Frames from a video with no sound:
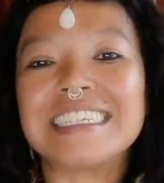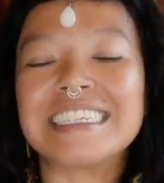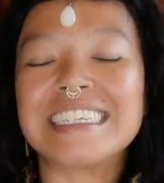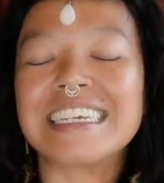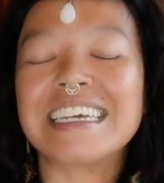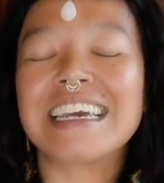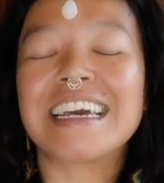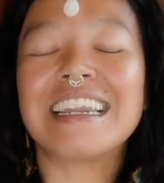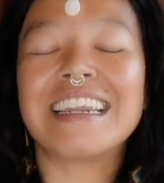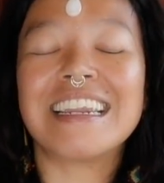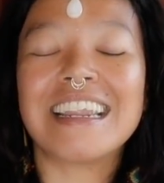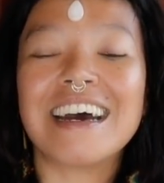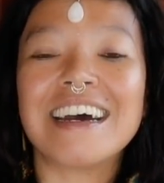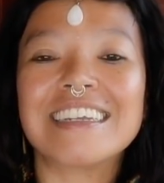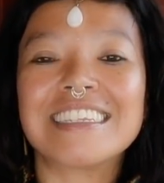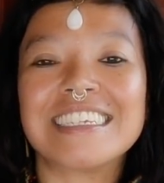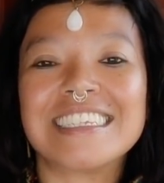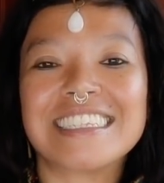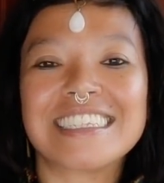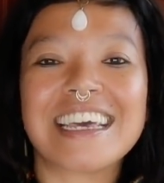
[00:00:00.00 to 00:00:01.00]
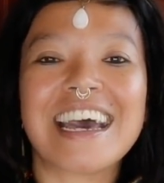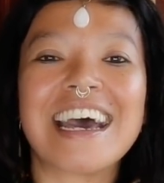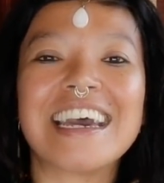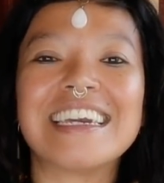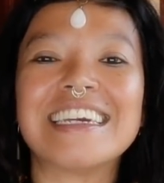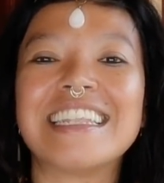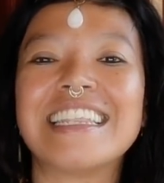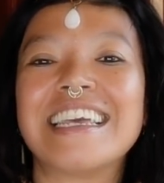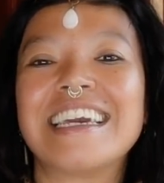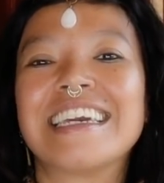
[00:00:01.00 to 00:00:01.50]
sing a lot in
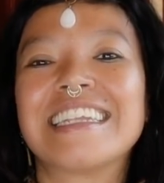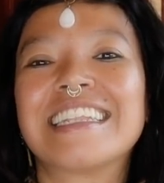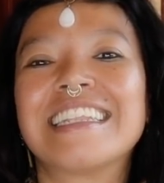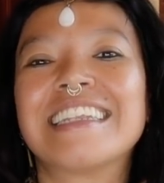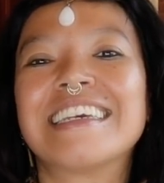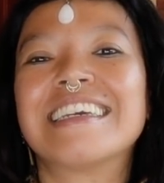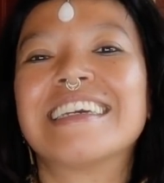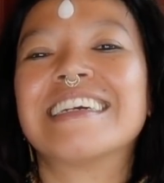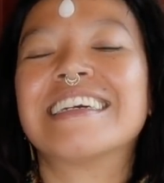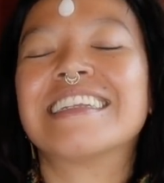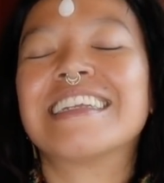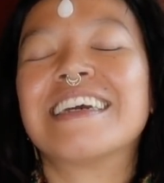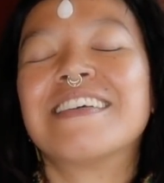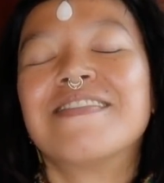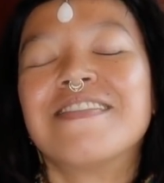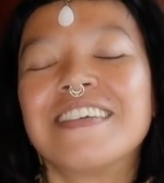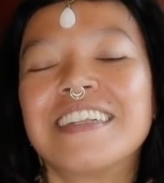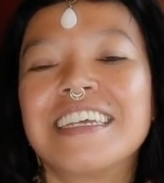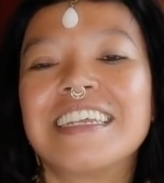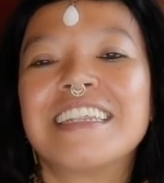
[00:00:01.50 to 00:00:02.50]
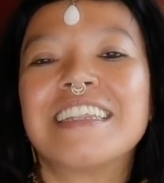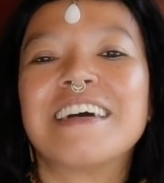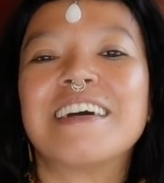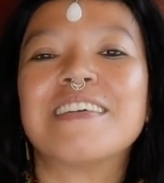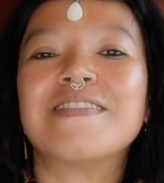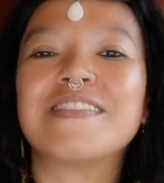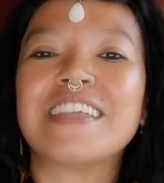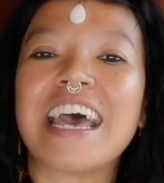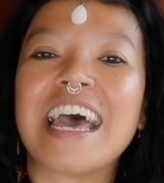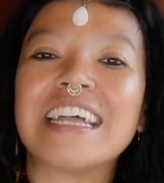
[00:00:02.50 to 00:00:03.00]
Thai lately, and I really
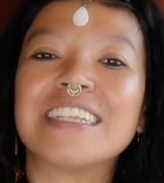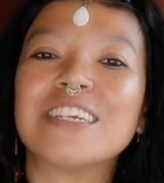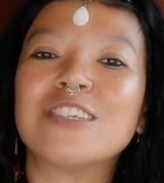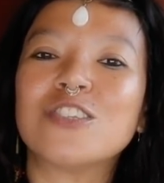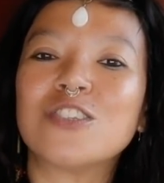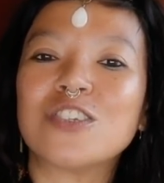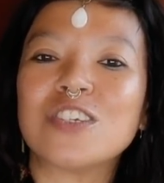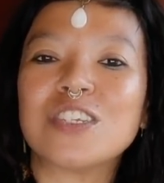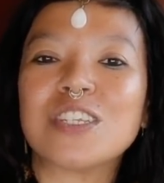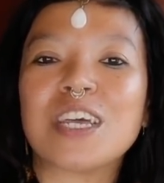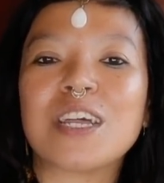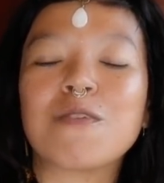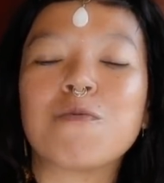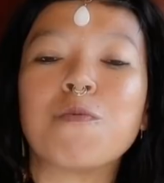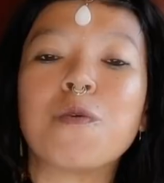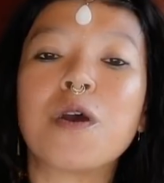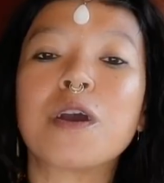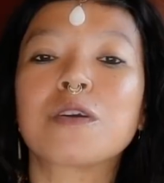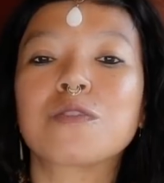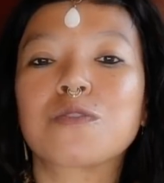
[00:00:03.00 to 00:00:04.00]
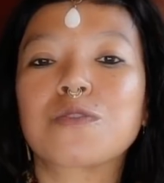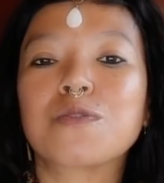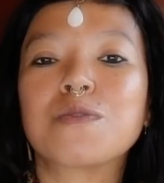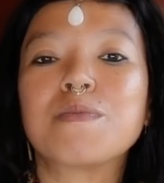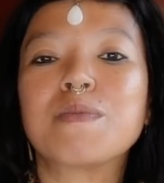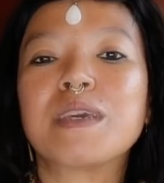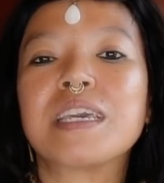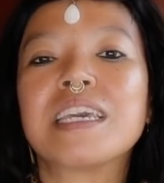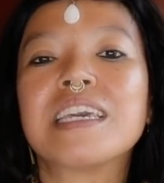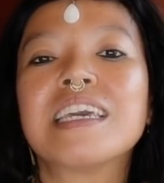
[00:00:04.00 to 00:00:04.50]
love the energy that work through
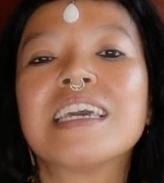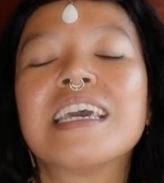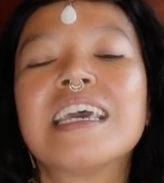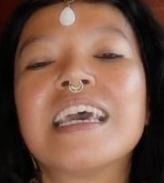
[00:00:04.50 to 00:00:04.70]
me.